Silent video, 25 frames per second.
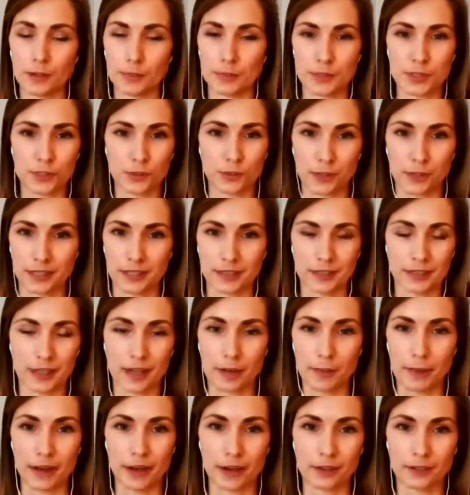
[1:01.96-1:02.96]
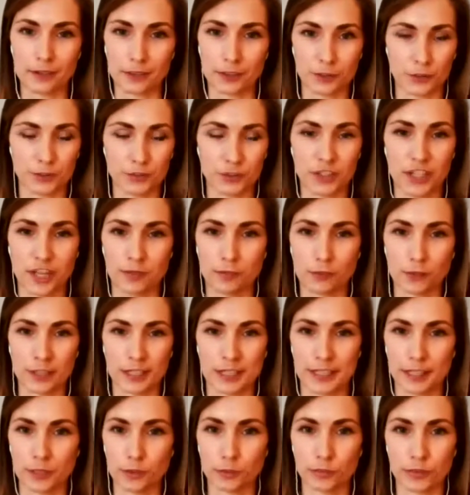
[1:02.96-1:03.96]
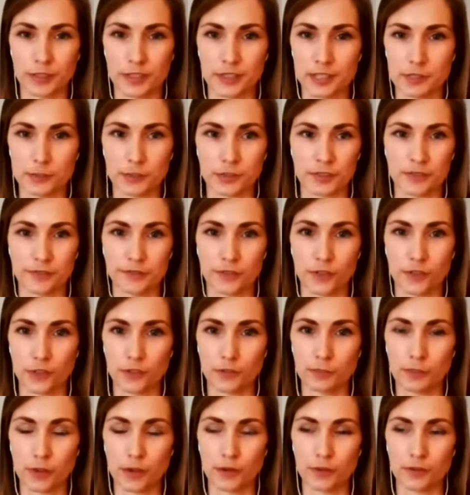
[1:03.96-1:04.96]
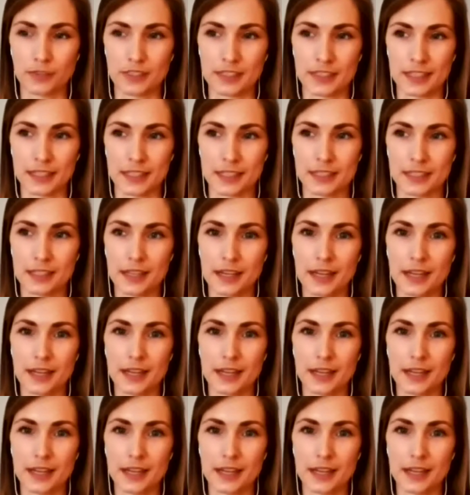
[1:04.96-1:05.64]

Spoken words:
be talking about the sort of general legal principles involved, but obviously